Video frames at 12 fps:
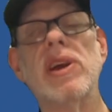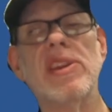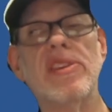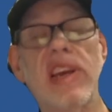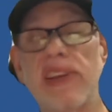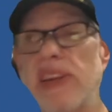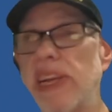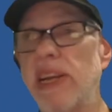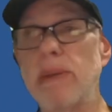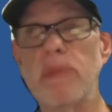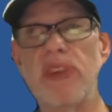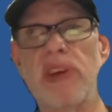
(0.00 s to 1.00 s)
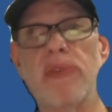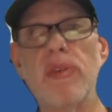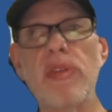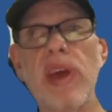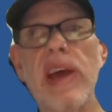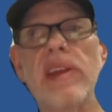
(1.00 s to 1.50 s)
Technique comes after
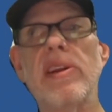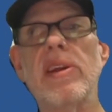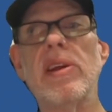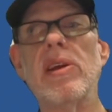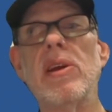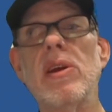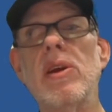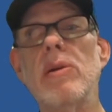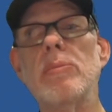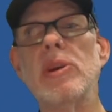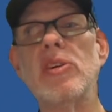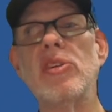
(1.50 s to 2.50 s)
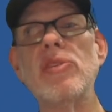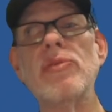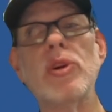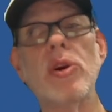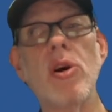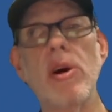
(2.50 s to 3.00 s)
that. Because if
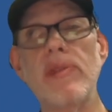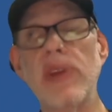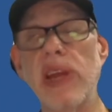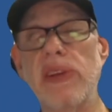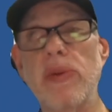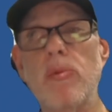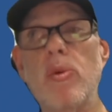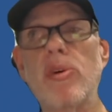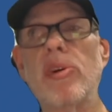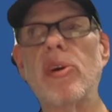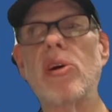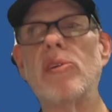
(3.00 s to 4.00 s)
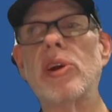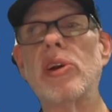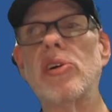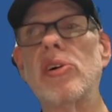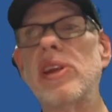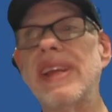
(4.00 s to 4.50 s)
your coffee and your water aren't
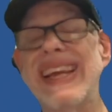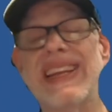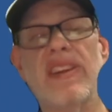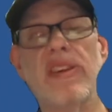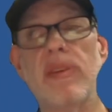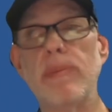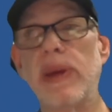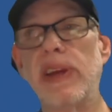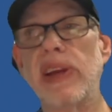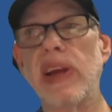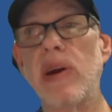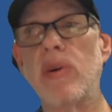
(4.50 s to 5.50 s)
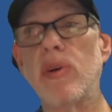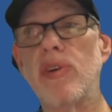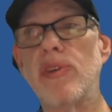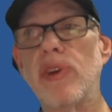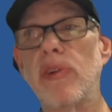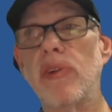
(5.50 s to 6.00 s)
good, it doesn't matter how
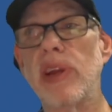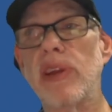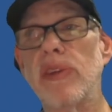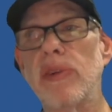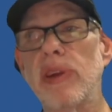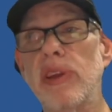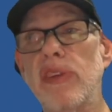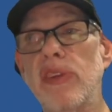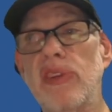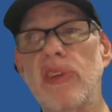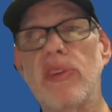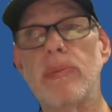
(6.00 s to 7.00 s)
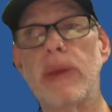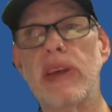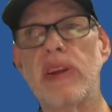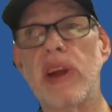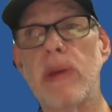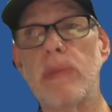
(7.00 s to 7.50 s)
good your grinder is, it doesn't
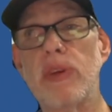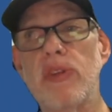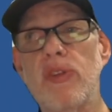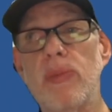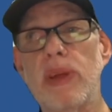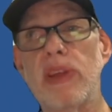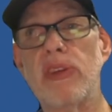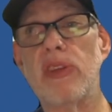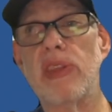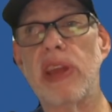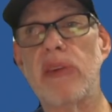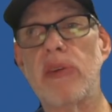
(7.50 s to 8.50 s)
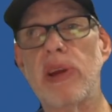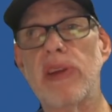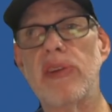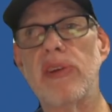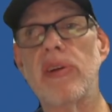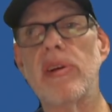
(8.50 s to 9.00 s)
matter how much you spent on that
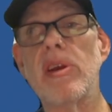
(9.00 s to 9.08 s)
grinder,